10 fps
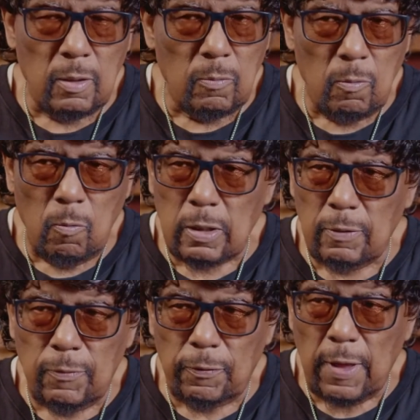a
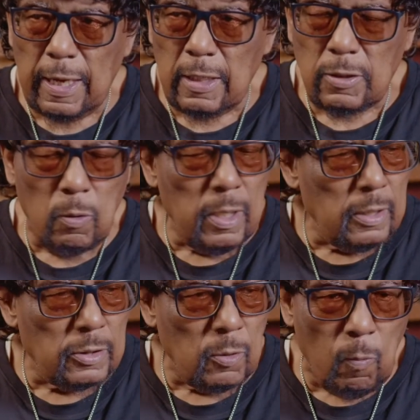wonderful thing, and
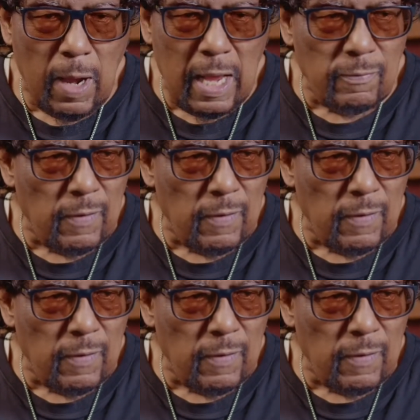it's a wide